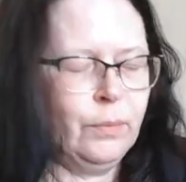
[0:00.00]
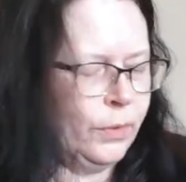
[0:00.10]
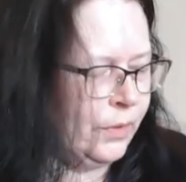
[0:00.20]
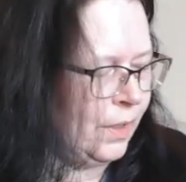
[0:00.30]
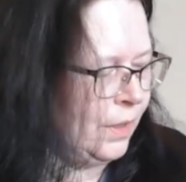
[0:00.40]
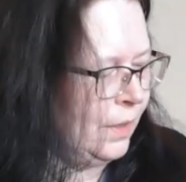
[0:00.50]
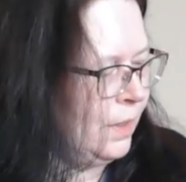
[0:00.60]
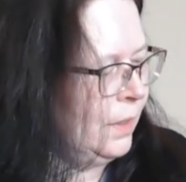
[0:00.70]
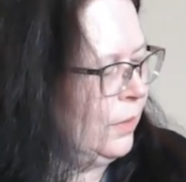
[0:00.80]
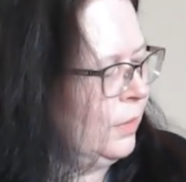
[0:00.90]
They weren't on
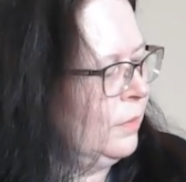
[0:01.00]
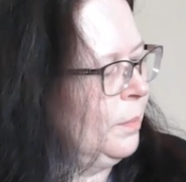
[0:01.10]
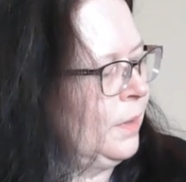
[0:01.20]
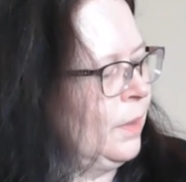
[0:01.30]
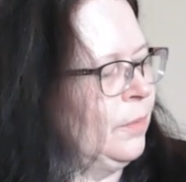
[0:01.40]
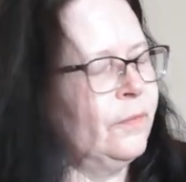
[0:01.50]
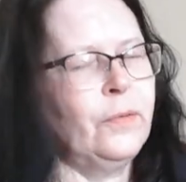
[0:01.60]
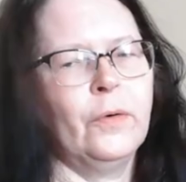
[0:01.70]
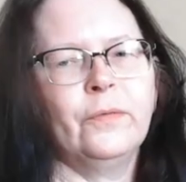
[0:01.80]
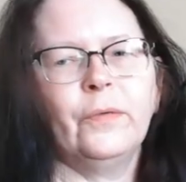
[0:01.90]
clearance, but they were
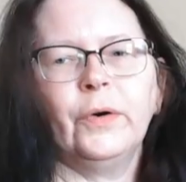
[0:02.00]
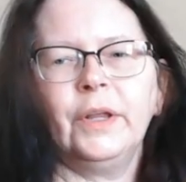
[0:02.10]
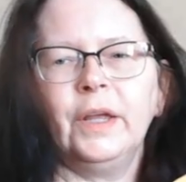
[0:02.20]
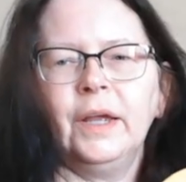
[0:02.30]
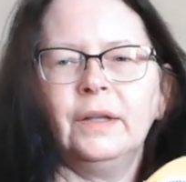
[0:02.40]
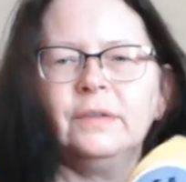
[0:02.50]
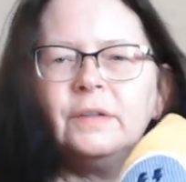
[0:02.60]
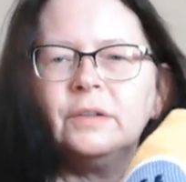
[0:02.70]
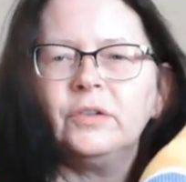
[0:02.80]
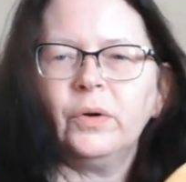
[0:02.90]
$4.48 to
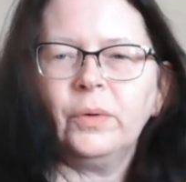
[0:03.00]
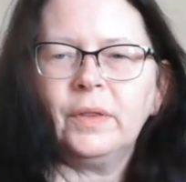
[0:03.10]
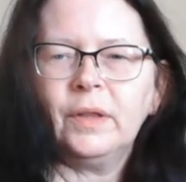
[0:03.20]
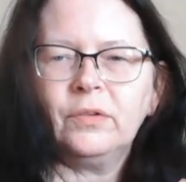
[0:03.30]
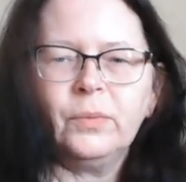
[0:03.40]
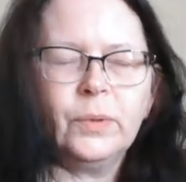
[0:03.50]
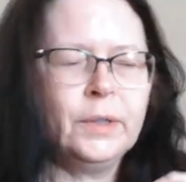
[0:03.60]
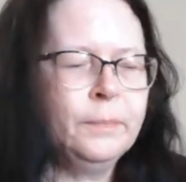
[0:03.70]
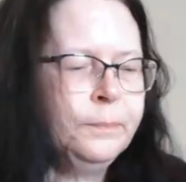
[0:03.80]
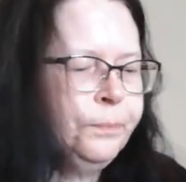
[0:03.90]
go with this
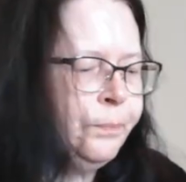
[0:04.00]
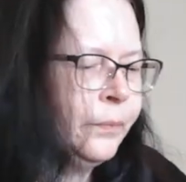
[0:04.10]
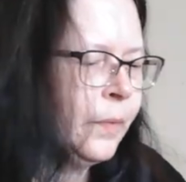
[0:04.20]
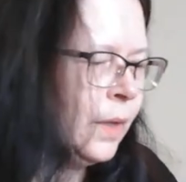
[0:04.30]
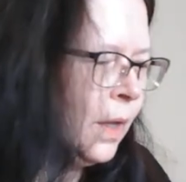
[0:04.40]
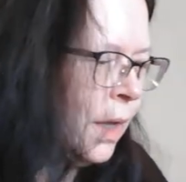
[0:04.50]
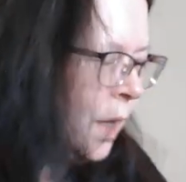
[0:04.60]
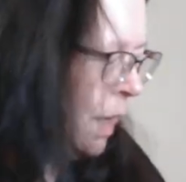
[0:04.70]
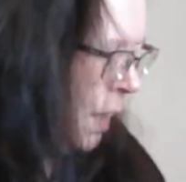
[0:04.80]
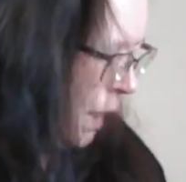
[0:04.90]
one.
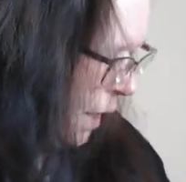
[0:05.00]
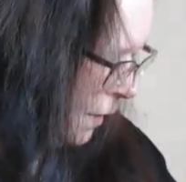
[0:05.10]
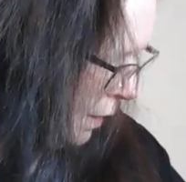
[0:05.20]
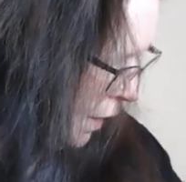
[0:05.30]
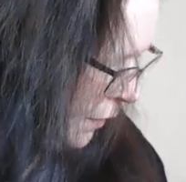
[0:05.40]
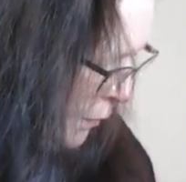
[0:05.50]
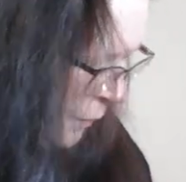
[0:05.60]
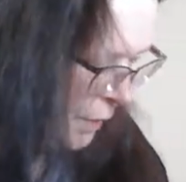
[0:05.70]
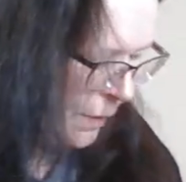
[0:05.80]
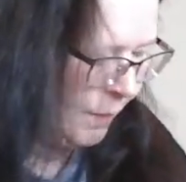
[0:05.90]
And the other
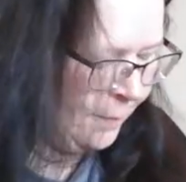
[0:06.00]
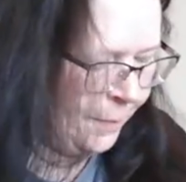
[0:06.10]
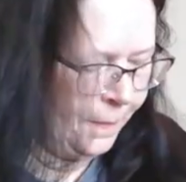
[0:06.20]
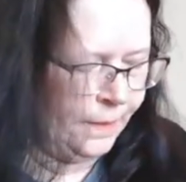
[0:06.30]
one,